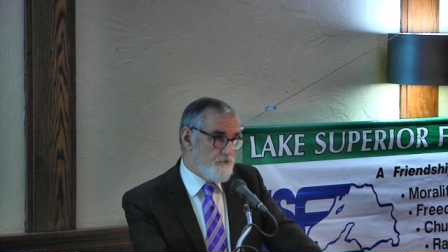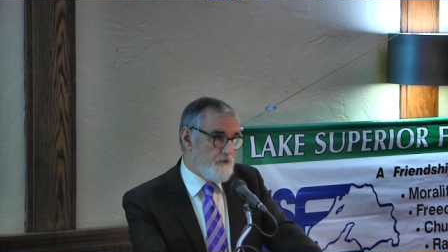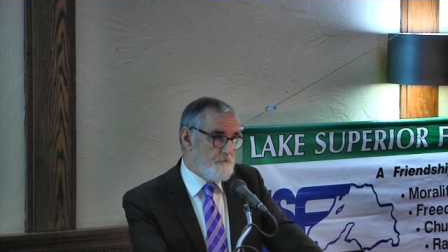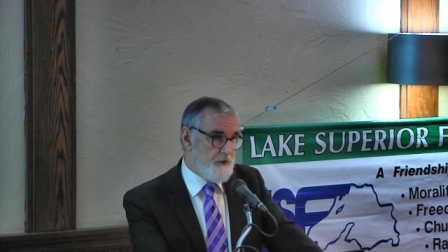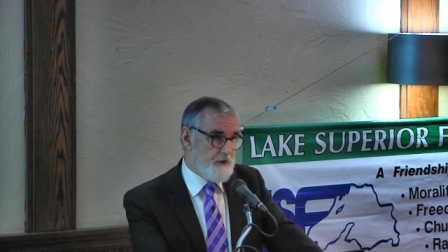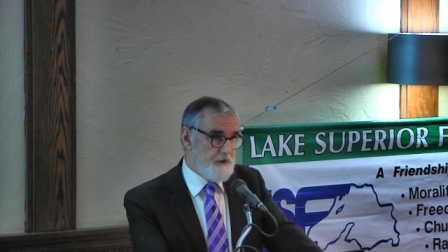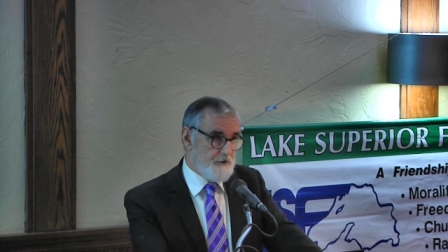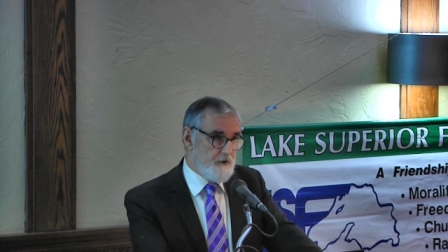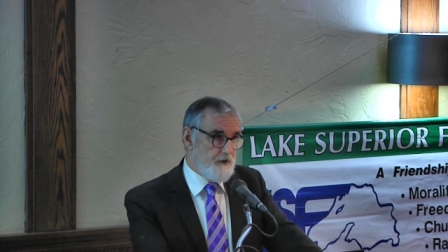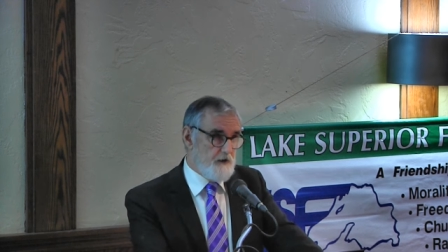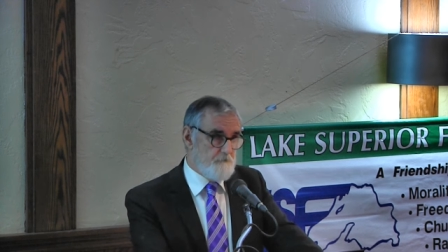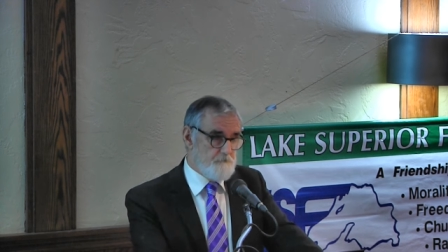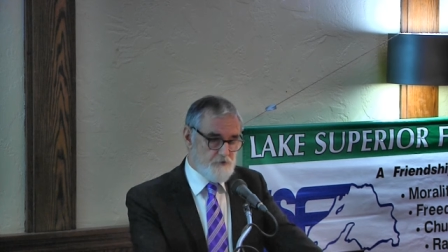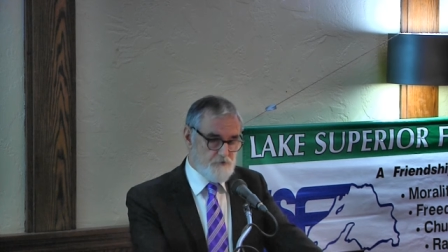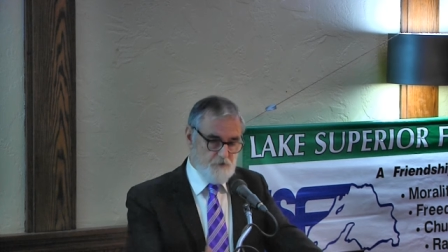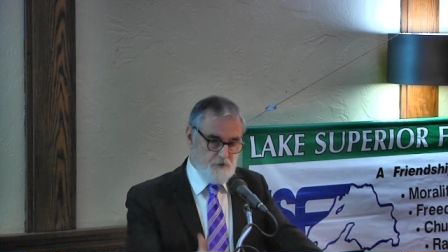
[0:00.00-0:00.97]
Somebody can
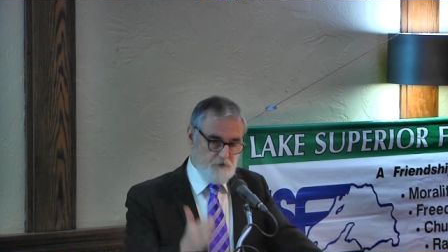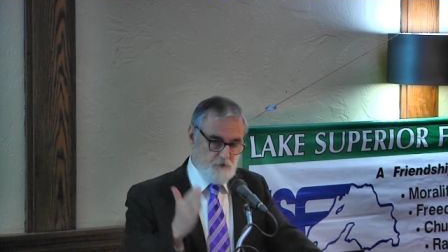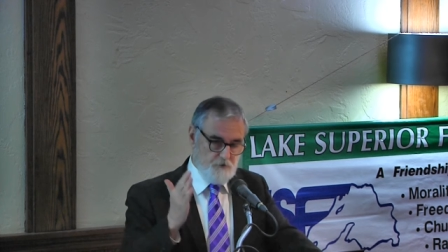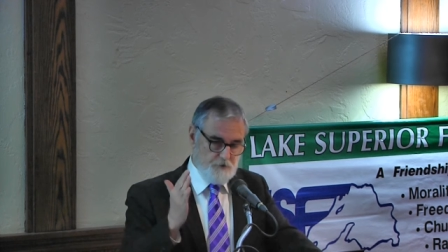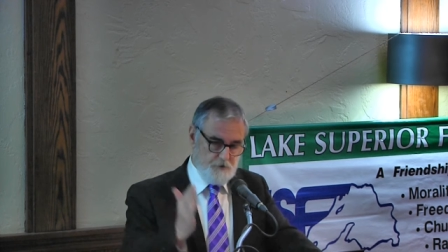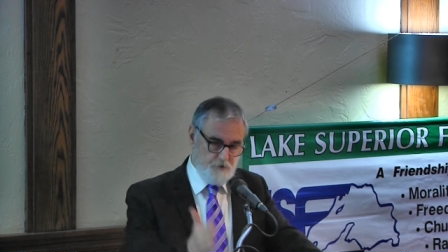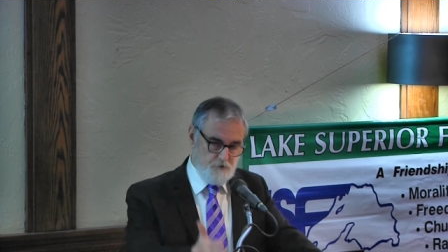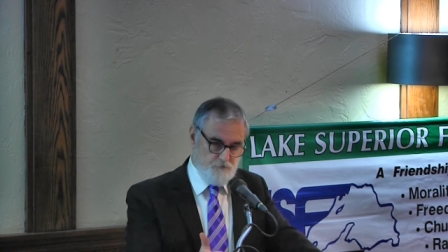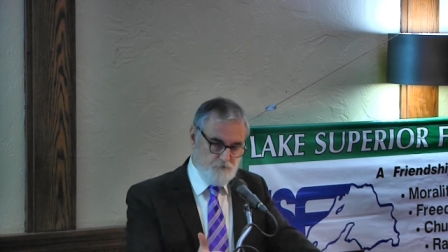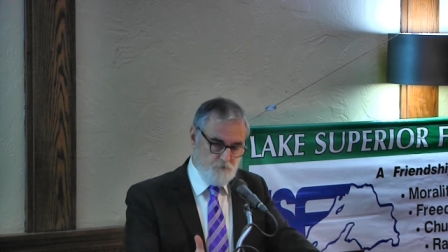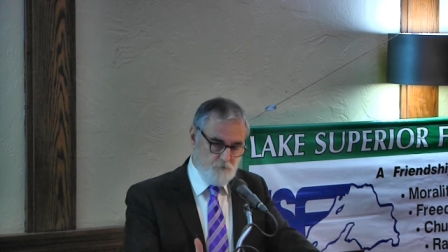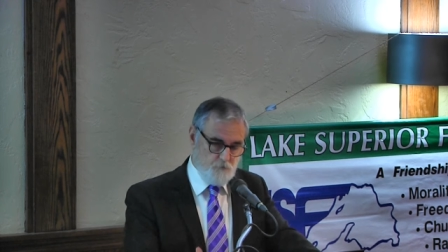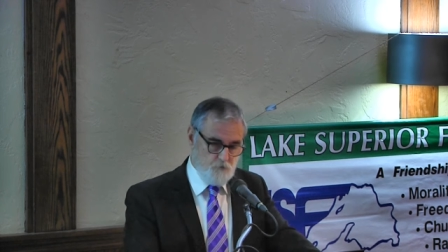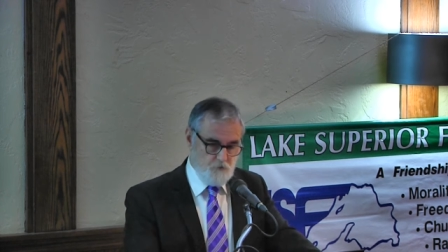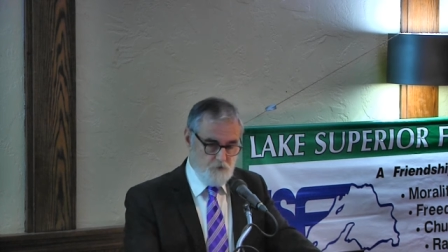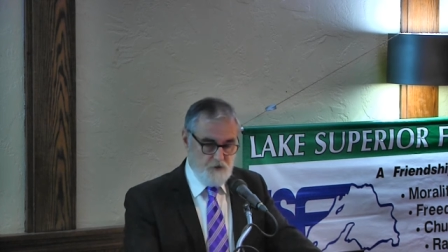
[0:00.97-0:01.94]
come and say, look, here's the
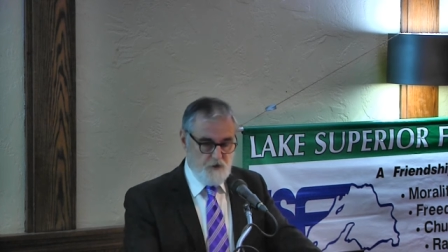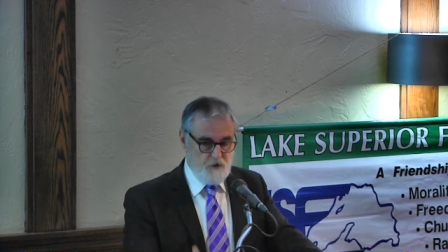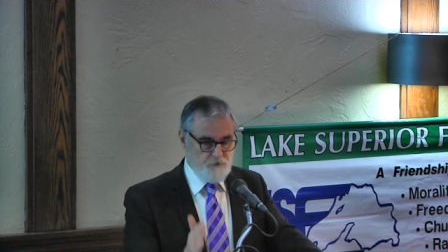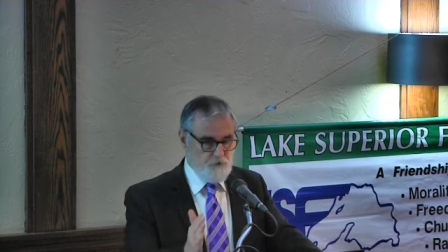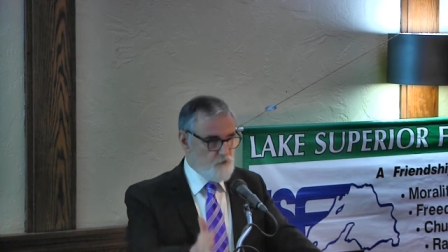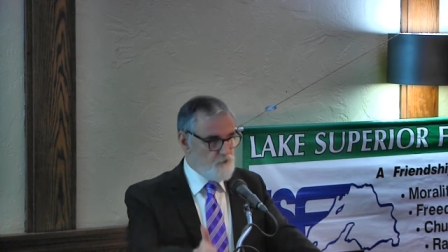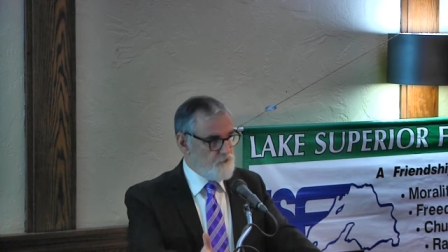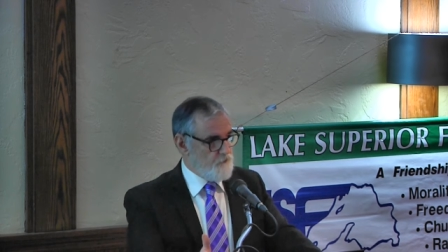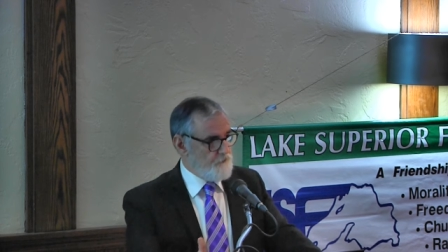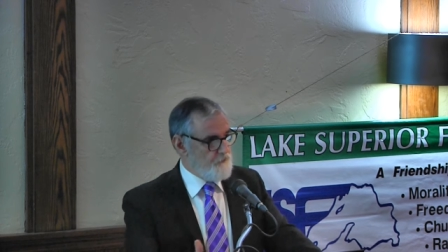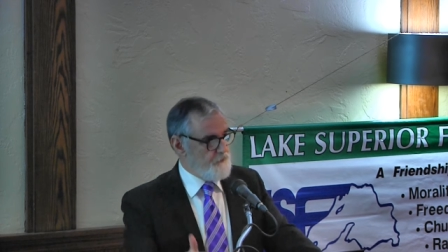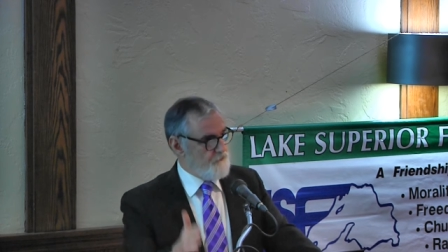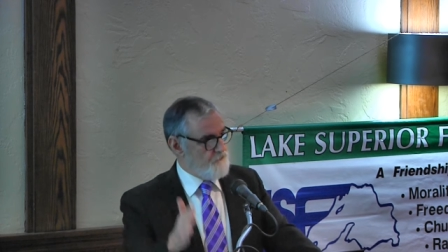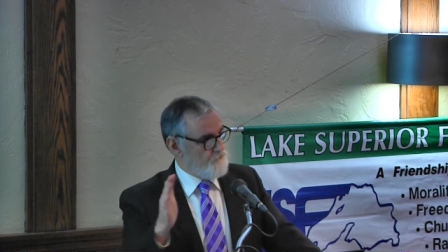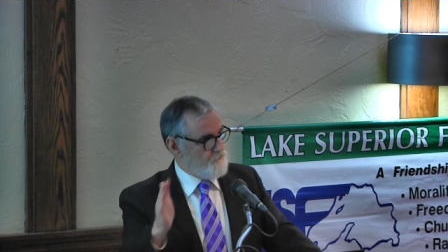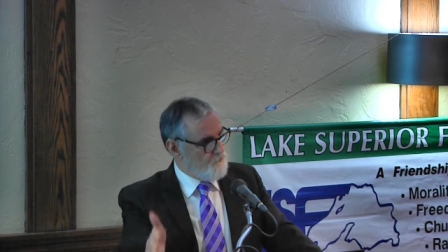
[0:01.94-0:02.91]
rule. Don't do
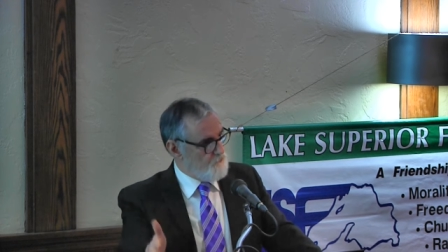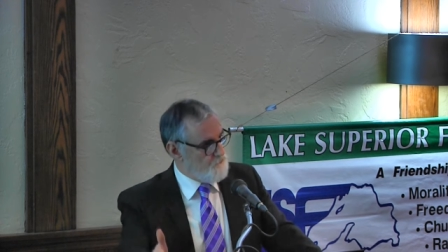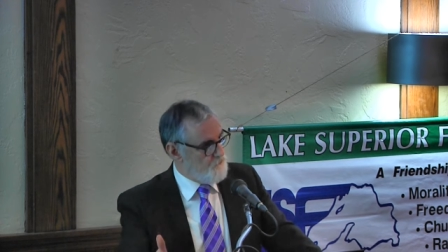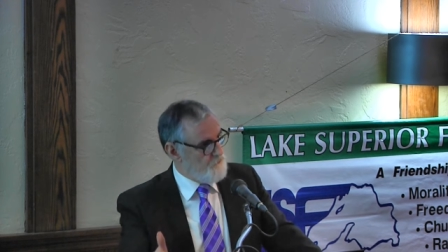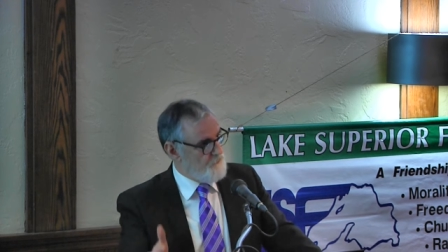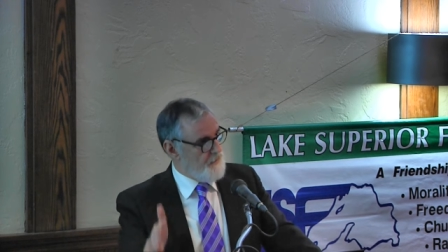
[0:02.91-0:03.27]
this, don't do